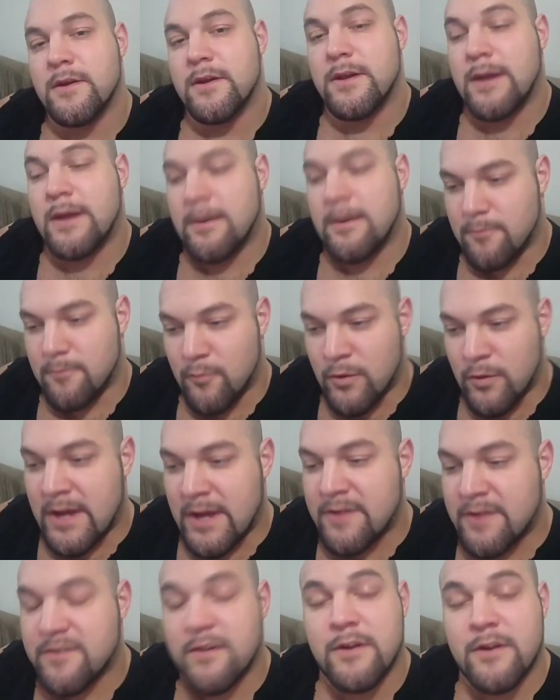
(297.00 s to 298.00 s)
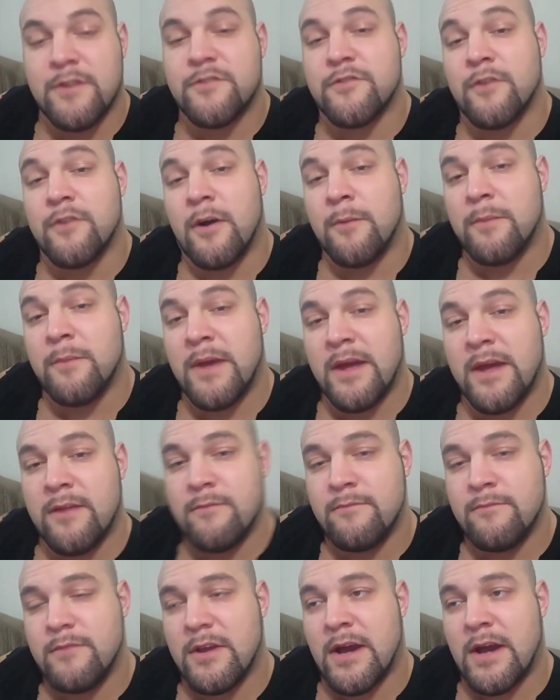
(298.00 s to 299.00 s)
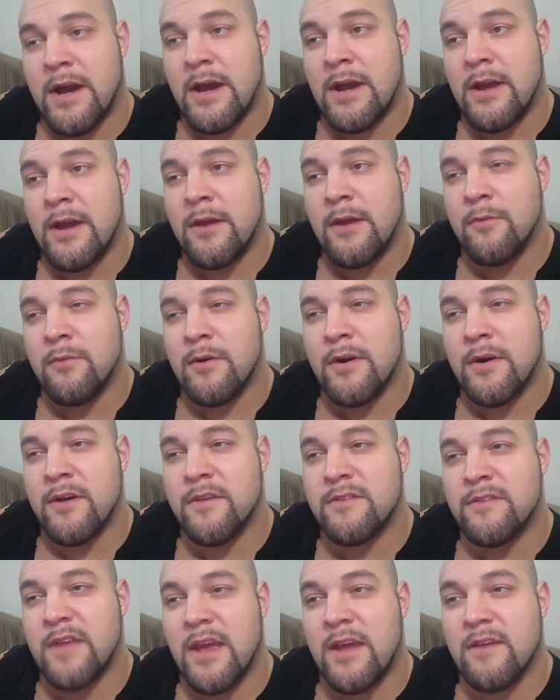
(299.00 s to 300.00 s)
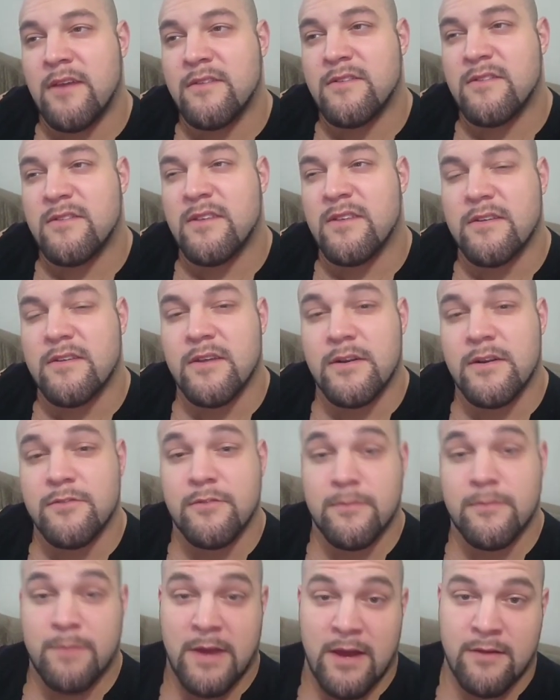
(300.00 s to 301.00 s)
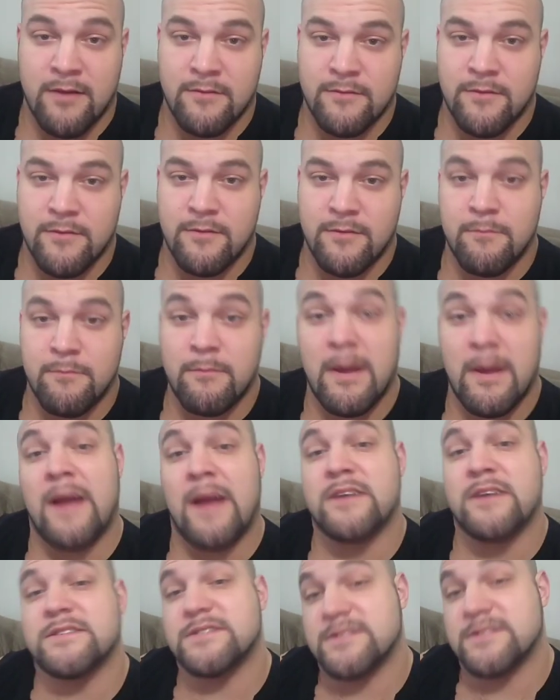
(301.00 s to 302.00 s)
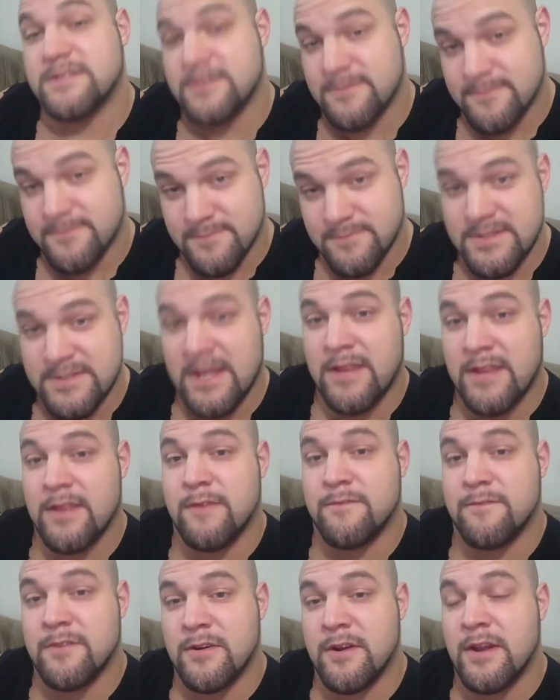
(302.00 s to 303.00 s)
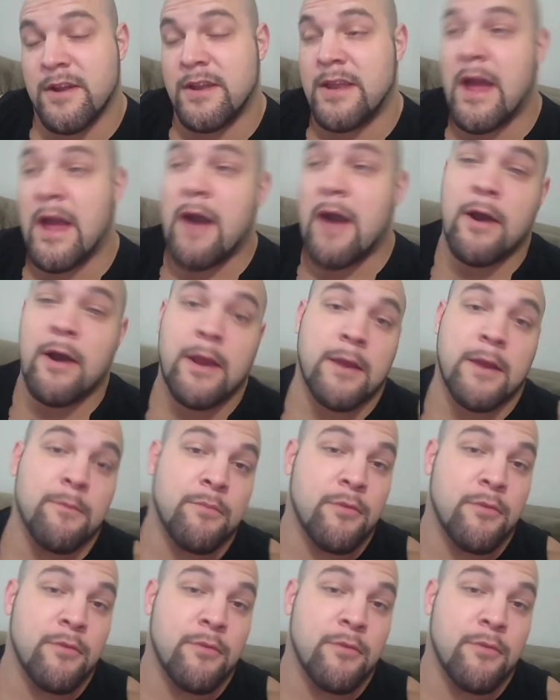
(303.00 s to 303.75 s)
Yep, when I started strongman, I was a 600-pound max deadlifter, and now I can